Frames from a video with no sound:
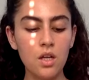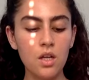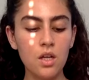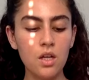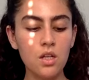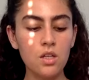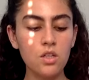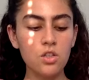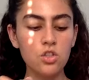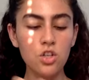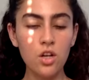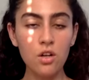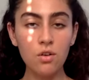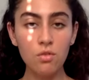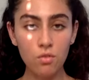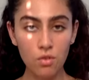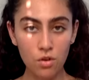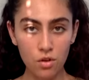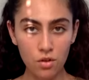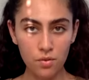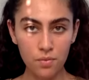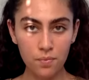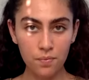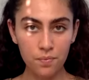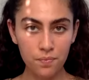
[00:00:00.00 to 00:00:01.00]
in
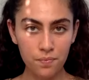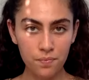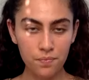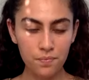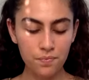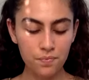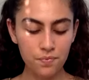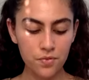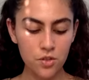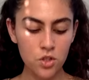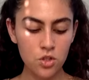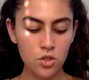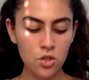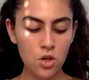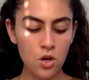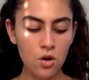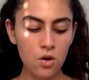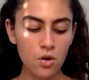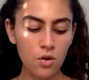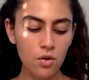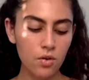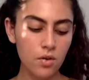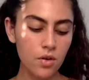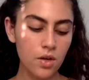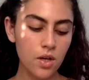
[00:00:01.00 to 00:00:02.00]
general.
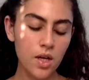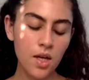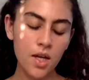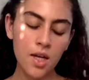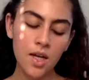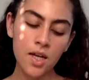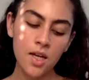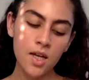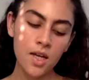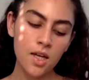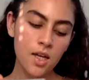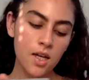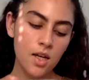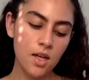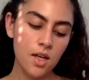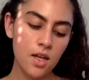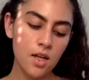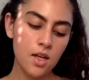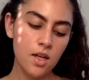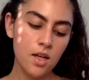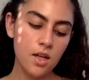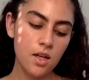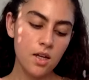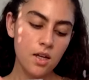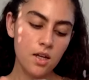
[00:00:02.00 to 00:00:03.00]
So
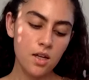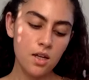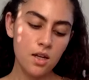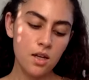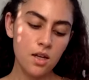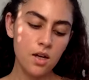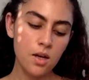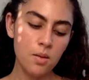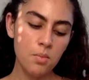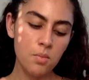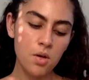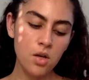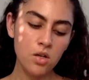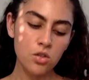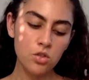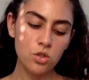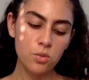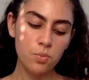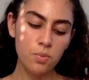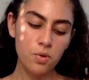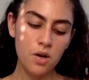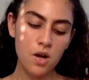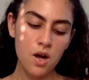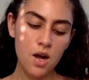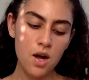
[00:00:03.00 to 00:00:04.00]
I'm not
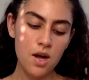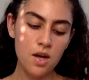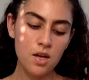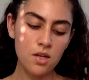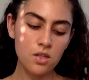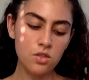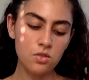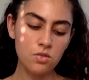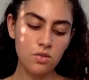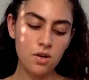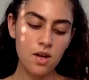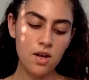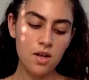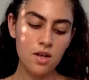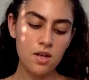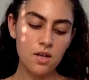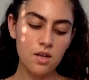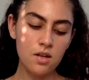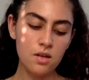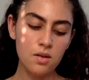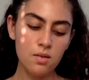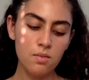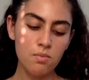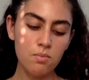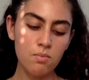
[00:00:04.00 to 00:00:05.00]
surprised,
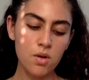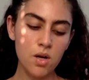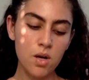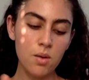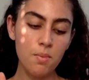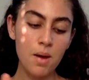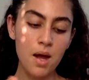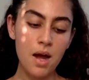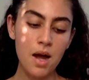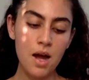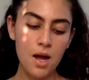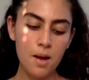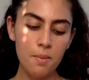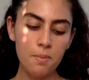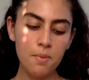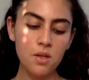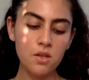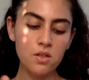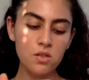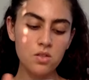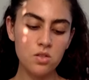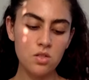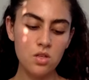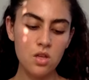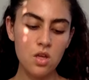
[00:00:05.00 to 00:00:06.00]
right? But I'm happy
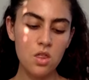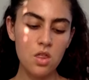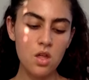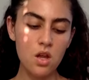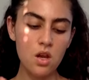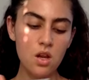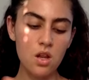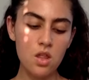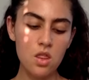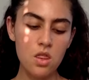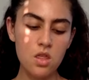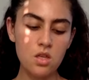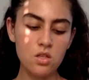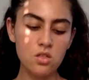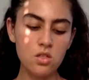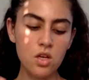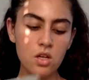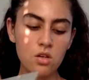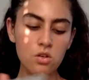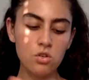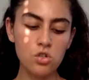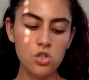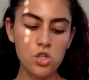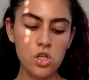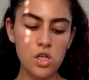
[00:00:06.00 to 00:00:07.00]
to see that this
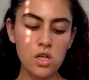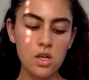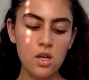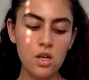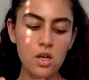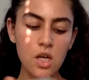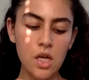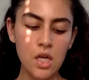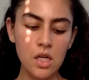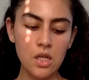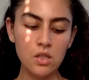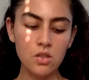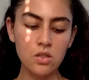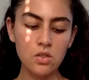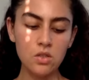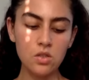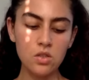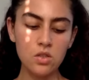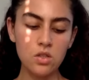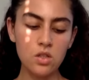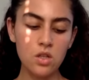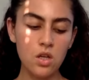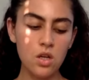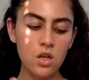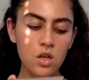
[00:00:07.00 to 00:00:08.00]
energy
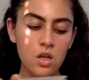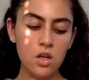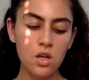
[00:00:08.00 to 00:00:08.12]
is